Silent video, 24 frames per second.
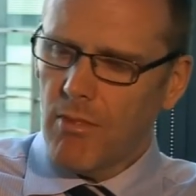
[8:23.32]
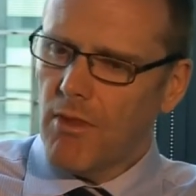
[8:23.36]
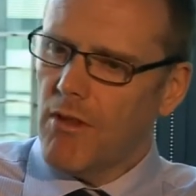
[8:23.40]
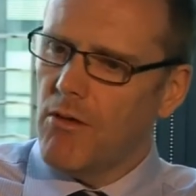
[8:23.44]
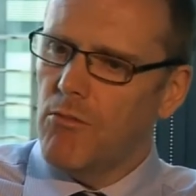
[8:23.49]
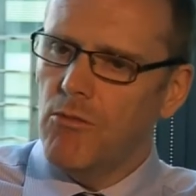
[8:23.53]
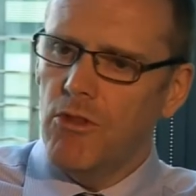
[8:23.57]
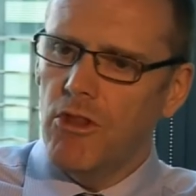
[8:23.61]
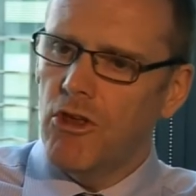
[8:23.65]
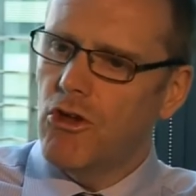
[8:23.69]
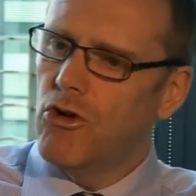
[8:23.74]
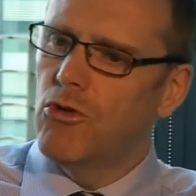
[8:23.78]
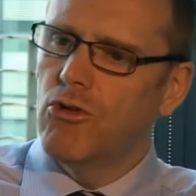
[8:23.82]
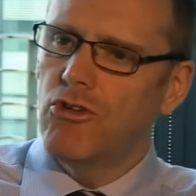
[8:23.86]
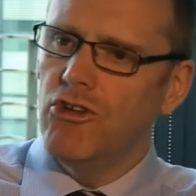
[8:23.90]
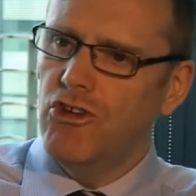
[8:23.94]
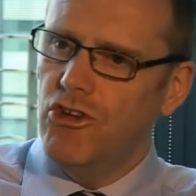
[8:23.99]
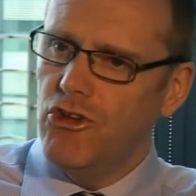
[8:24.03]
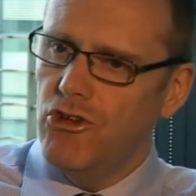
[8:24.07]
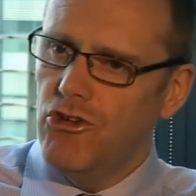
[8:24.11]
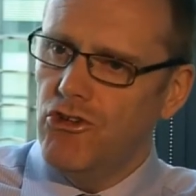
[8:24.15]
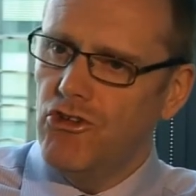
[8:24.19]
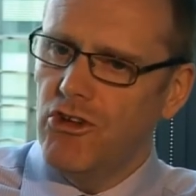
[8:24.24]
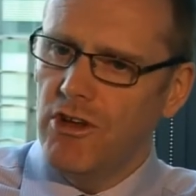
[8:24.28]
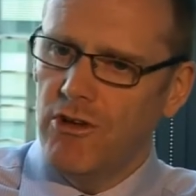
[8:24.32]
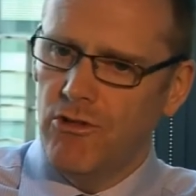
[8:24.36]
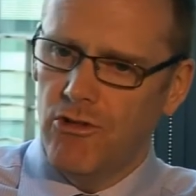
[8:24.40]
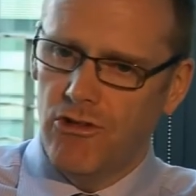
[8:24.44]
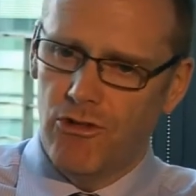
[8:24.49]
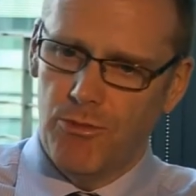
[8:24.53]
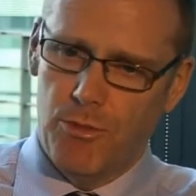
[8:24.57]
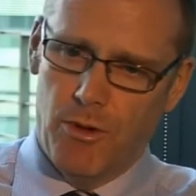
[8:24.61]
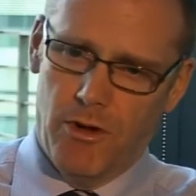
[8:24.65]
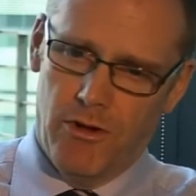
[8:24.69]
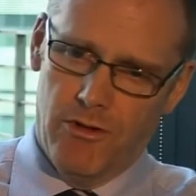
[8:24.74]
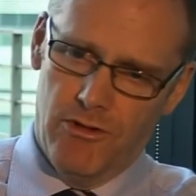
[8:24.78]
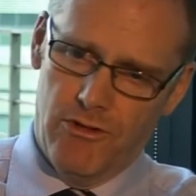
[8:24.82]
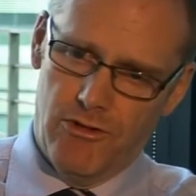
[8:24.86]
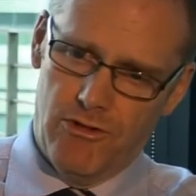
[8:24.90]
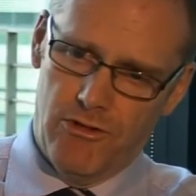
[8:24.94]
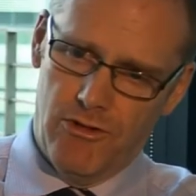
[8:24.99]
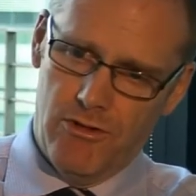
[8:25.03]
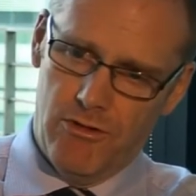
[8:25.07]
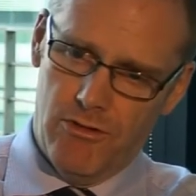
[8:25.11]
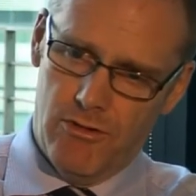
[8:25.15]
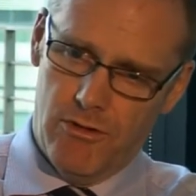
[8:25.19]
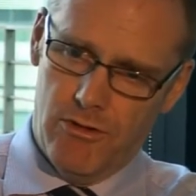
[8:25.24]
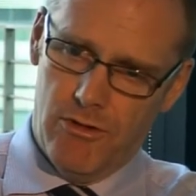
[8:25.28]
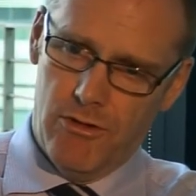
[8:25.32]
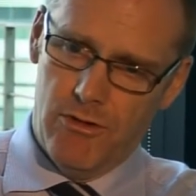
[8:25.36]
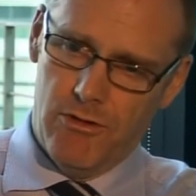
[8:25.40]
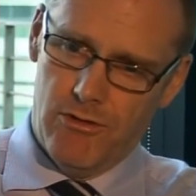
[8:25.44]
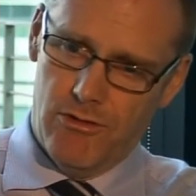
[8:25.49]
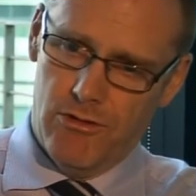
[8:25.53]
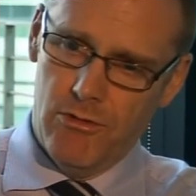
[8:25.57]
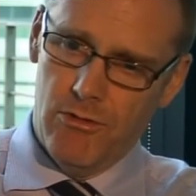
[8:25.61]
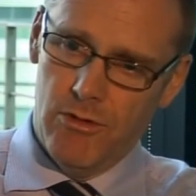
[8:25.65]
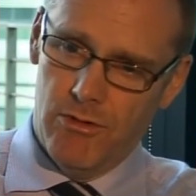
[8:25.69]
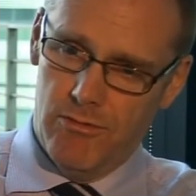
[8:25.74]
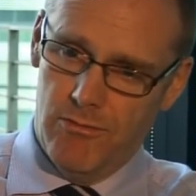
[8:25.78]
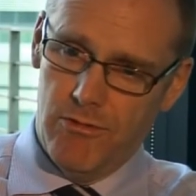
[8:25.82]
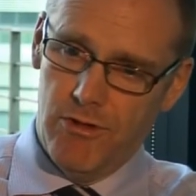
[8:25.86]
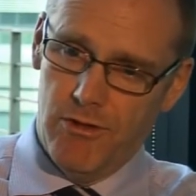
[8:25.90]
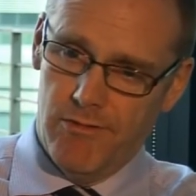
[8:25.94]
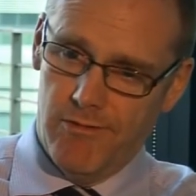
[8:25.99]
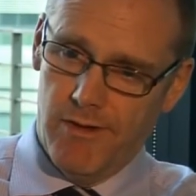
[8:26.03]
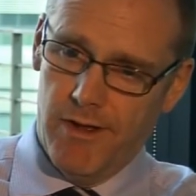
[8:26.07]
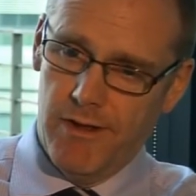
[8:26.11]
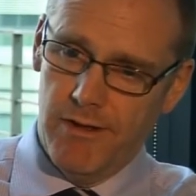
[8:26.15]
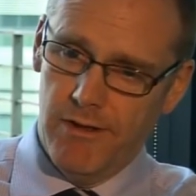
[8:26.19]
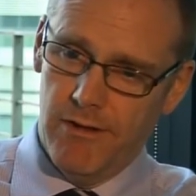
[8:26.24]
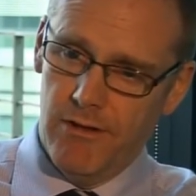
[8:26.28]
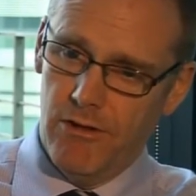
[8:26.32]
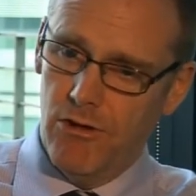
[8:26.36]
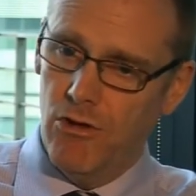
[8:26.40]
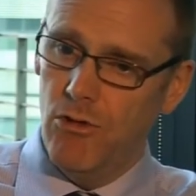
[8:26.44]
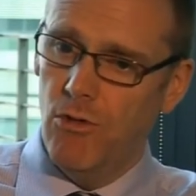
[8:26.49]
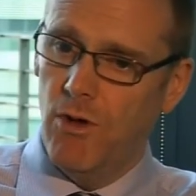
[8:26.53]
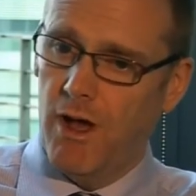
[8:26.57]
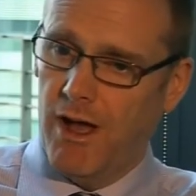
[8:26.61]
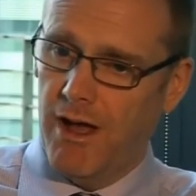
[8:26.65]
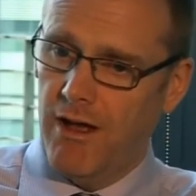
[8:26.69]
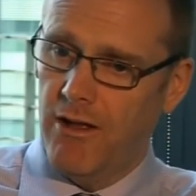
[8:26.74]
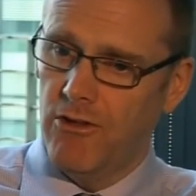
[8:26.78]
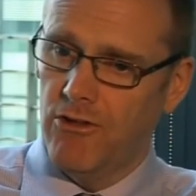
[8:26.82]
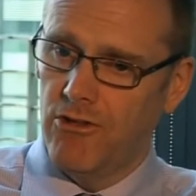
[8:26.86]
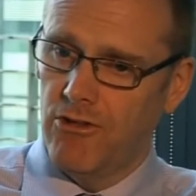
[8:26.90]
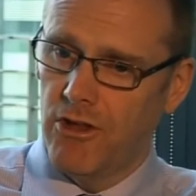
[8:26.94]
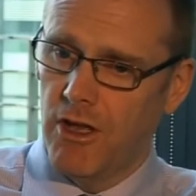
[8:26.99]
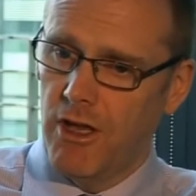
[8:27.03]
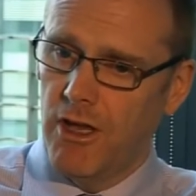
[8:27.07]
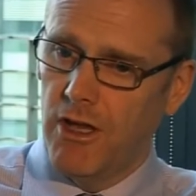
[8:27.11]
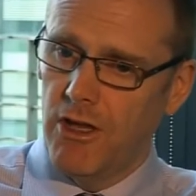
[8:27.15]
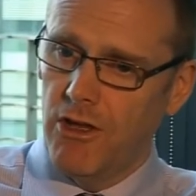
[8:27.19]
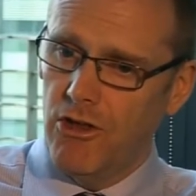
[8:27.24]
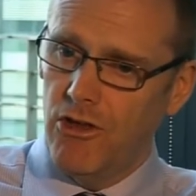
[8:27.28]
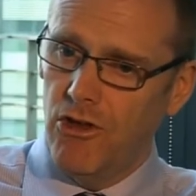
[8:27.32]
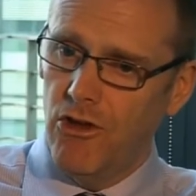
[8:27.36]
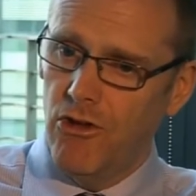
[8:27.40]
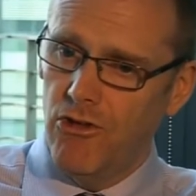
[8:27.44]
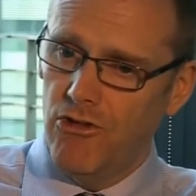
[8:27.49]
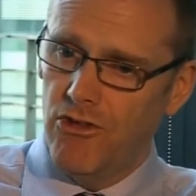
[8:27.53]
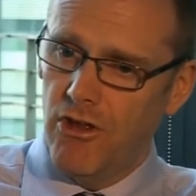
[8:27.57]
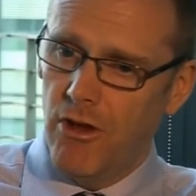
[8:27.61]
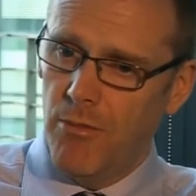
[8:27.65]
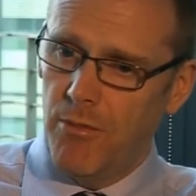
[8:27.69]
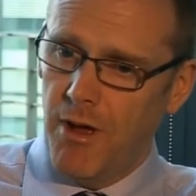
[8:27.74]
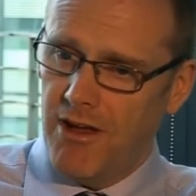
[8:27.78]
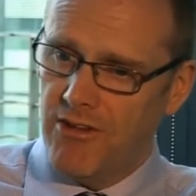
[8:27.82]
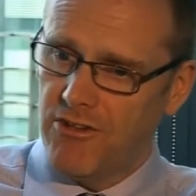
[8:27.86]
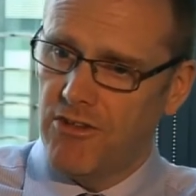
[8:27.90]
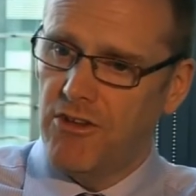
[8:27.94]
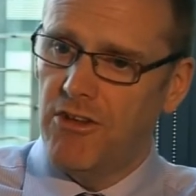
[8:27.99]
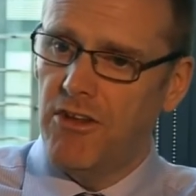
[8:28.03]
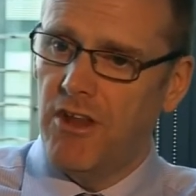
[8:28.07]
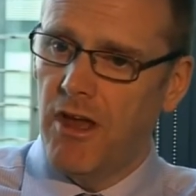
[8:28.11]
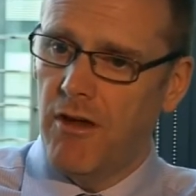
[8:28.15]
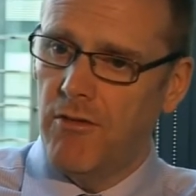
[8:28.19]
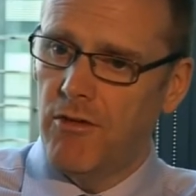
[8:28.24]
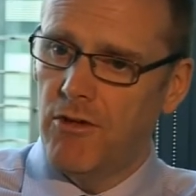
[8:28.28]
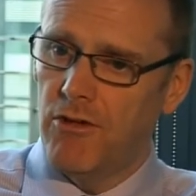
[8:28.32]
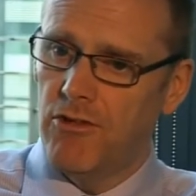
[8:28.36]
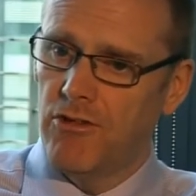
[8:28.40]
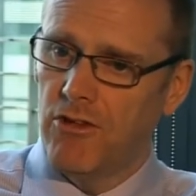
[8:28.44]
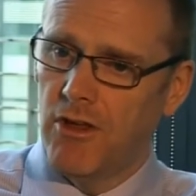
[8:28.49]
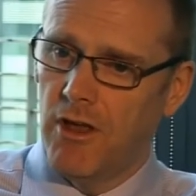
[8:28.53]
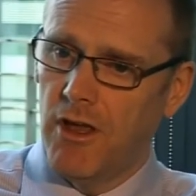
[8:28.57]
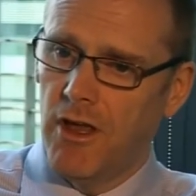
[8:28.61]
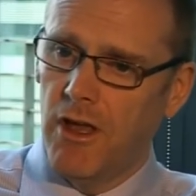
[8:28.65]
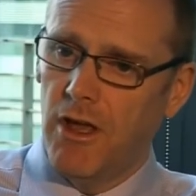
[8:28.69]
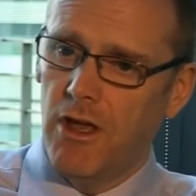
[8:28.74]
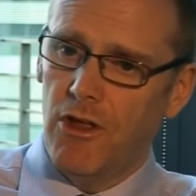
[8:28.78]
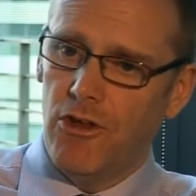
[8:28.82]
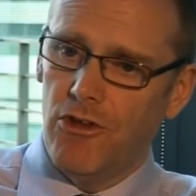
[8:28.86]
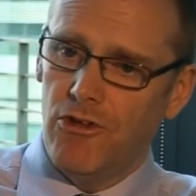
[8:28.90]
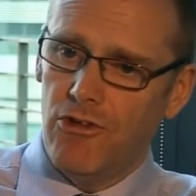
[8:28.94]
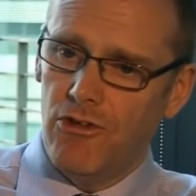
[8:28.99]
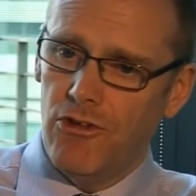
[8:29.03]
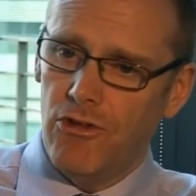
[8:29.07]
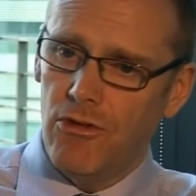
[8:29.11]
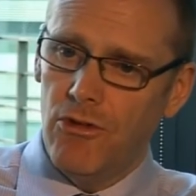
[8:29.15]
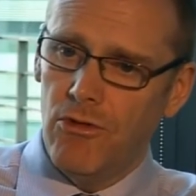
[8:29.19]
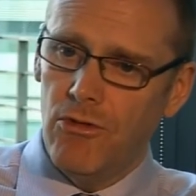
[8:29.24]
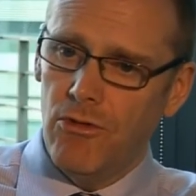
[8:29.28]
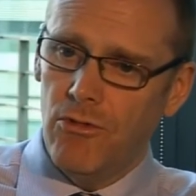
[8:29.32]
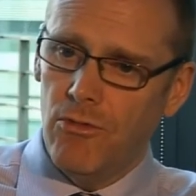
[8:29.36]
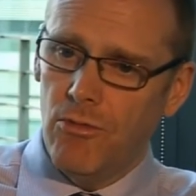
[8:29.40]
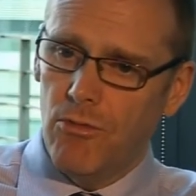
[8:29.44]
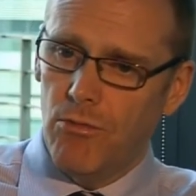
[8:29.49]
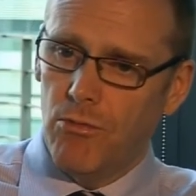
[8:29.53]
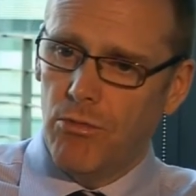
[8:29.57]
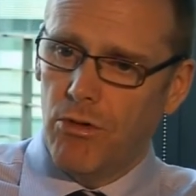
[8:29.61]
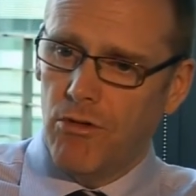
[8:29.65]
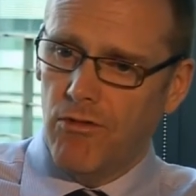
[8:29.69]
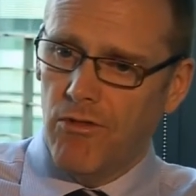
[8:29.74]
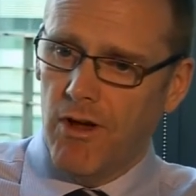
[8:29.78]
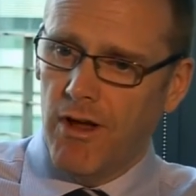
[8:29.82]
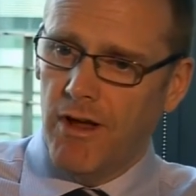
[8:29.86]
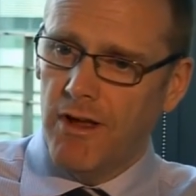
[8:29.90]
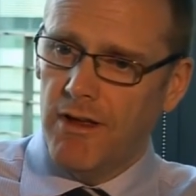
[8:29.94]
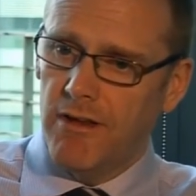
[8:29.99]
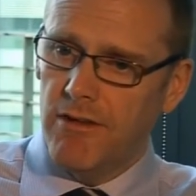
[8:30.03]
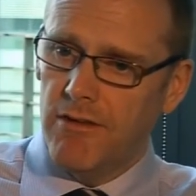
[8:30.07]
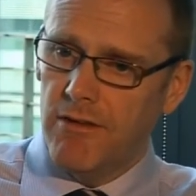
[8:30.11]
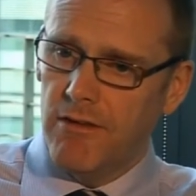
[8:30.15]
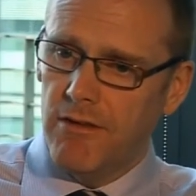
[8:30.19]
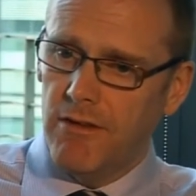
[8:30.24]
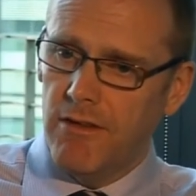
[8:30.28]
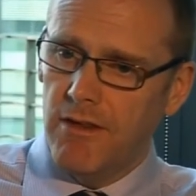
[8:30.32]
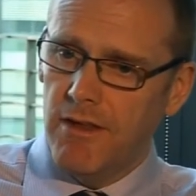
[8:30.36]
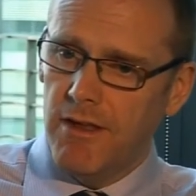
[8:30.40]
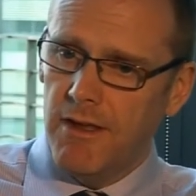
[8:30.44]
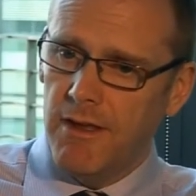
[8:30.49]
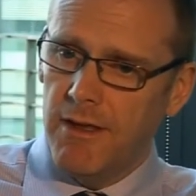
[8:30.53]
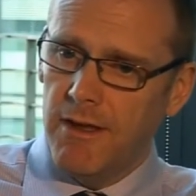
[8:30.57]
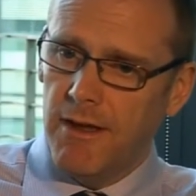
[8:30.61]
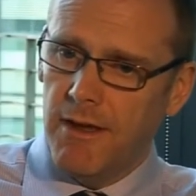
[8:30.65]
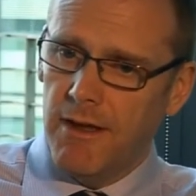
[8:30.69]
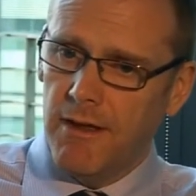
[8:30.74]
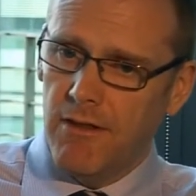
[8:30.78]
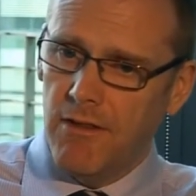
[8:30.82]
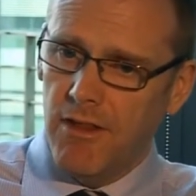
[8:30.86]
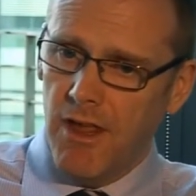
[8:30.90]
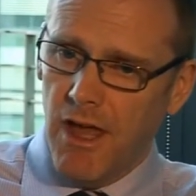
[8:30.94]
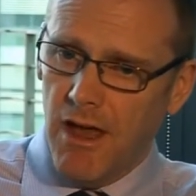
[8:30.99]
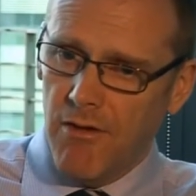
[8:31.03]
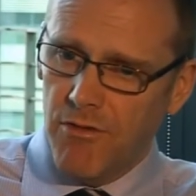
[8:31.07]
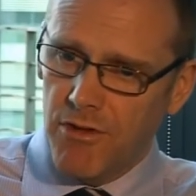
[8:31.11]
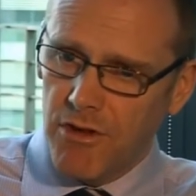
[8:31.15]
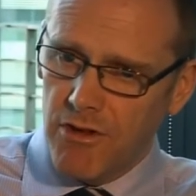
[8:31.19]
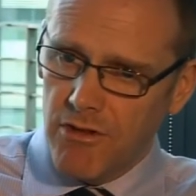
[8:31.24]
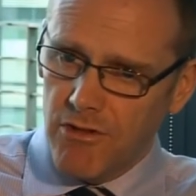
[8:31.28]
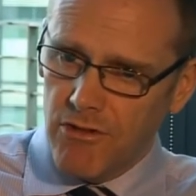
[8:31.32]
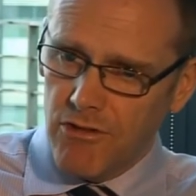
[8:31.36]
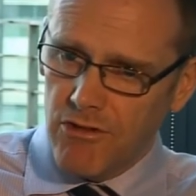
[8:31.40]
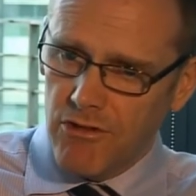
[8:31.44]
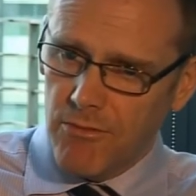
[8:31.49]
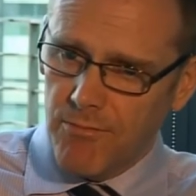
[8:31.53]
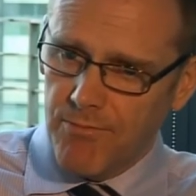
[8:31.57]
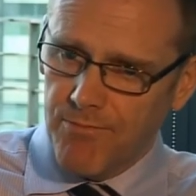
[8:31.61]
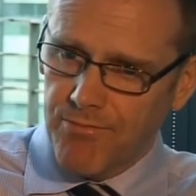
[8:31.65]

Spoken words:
The court usually responds to a defendant who has used their best endeavours to provide the evidence.